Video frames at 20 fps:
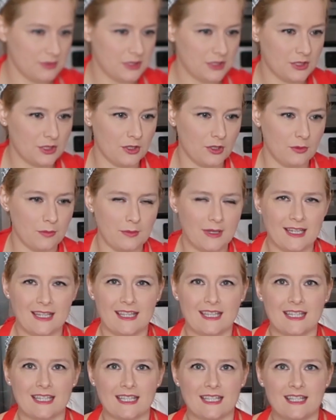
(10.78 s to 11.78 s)
you know,
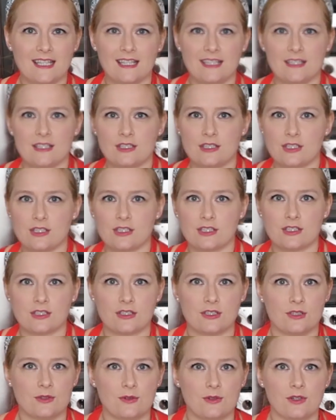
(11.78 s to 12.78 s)
making a quiche
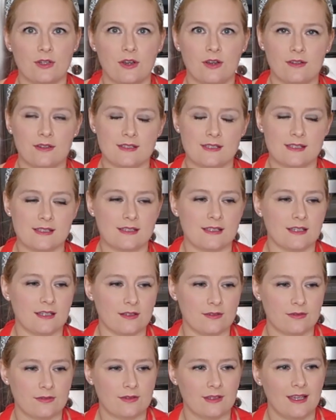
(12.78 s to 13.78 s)
and doing all this stuff.